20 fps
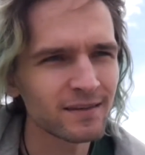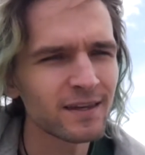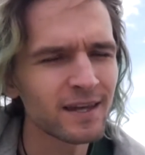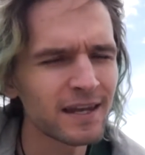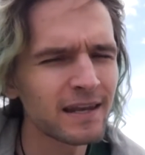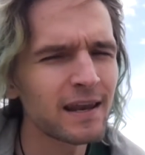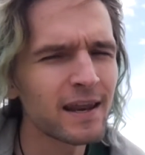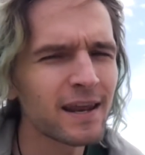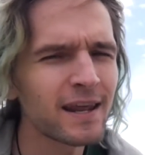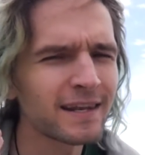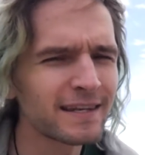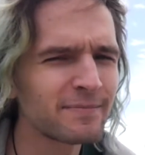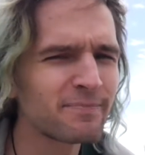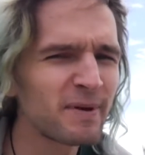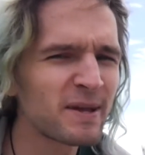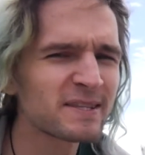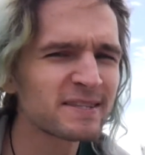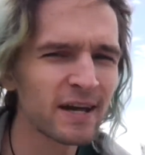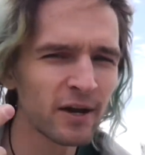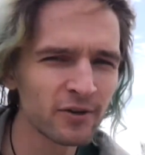It, it
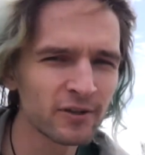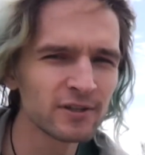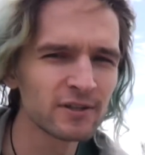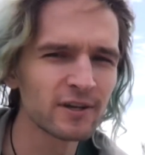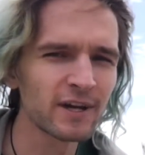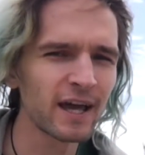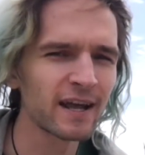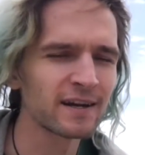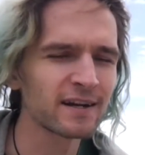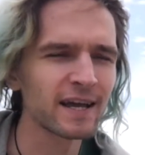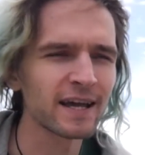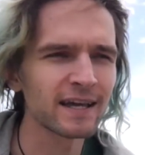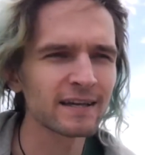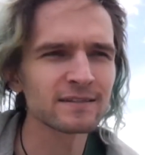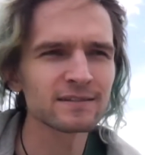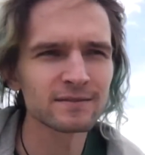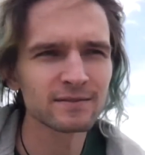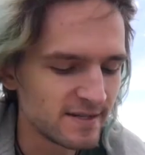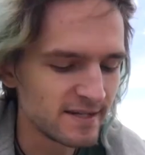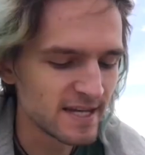depends how you look at it, I
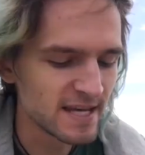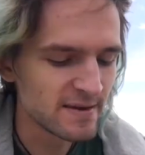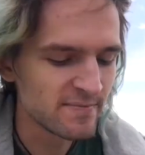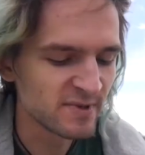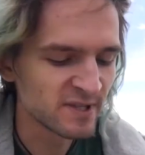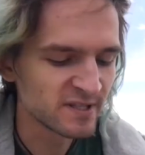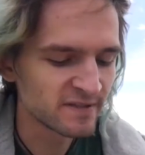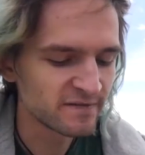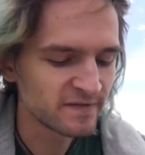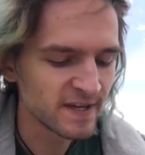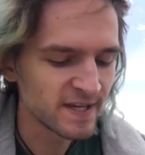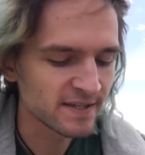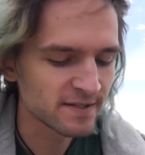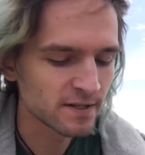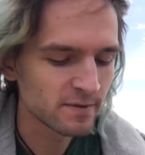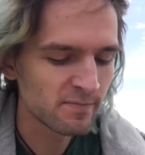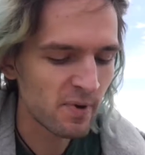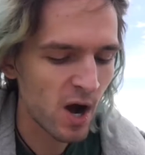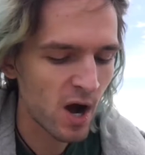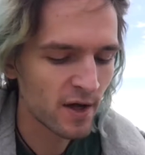guess. Demons feast
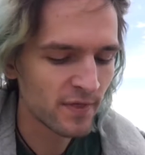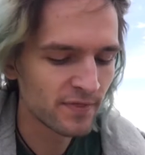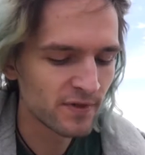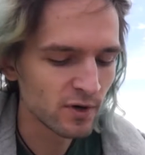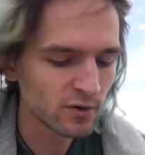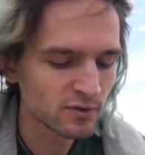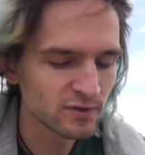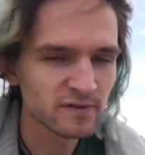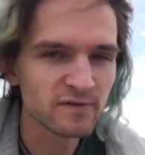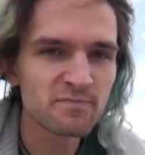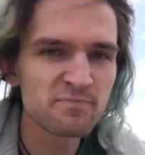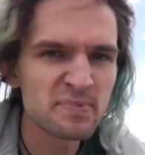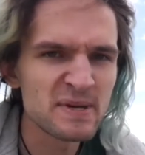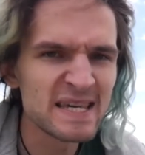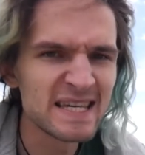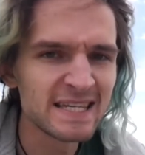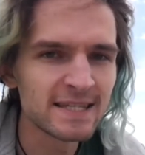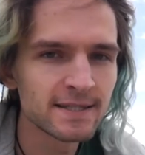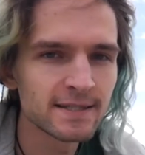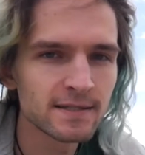upon those of
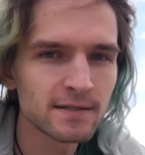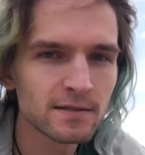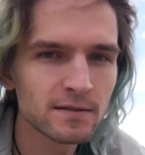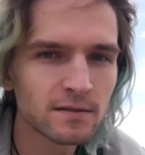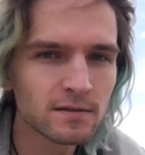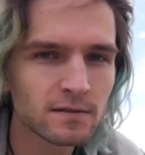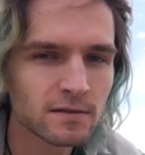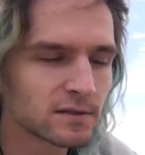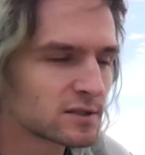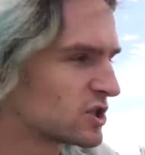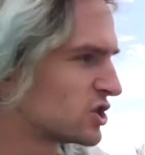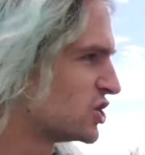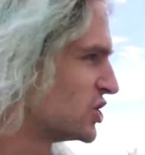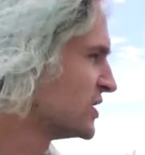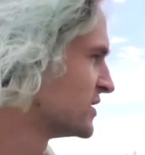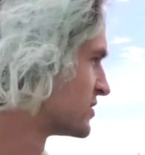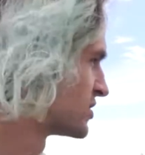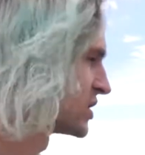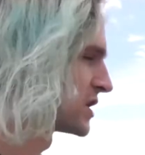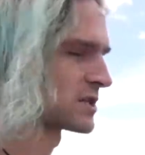peace.
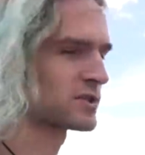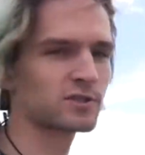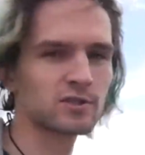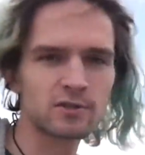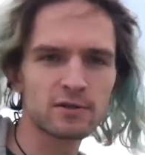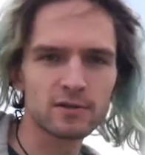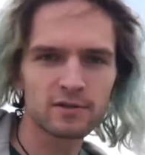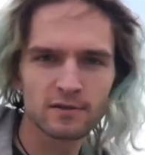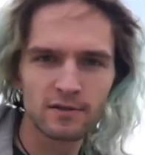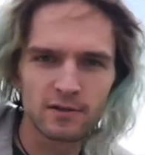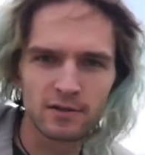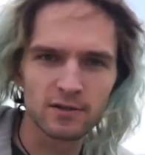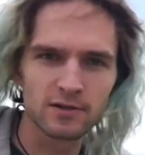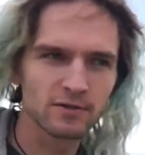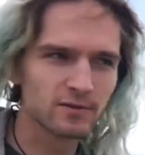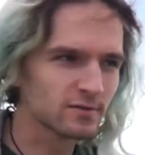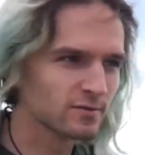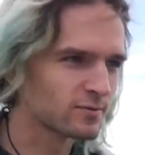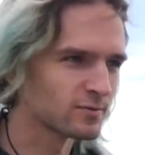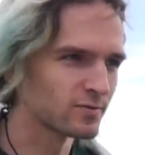Jesus.
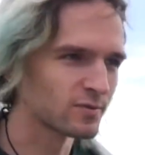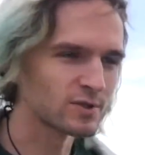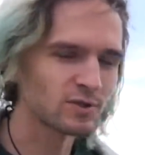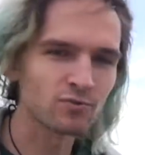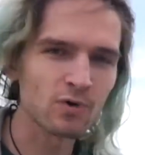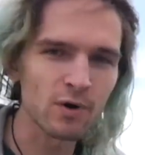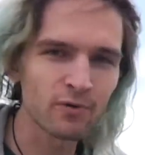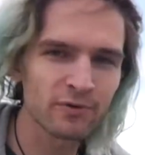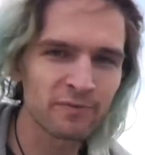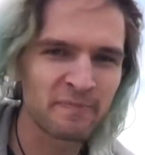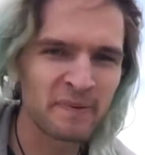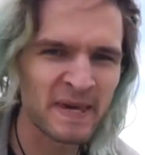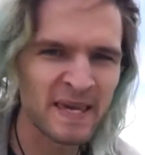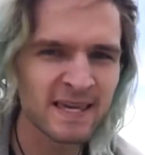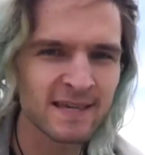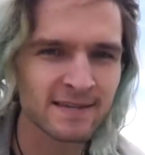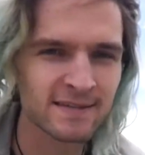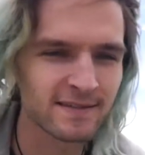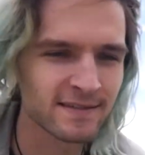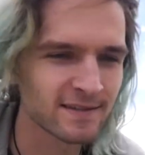What's wrong with
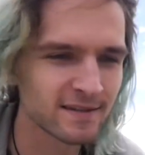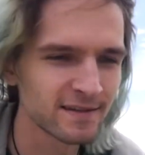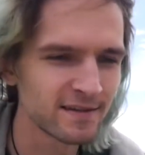peace?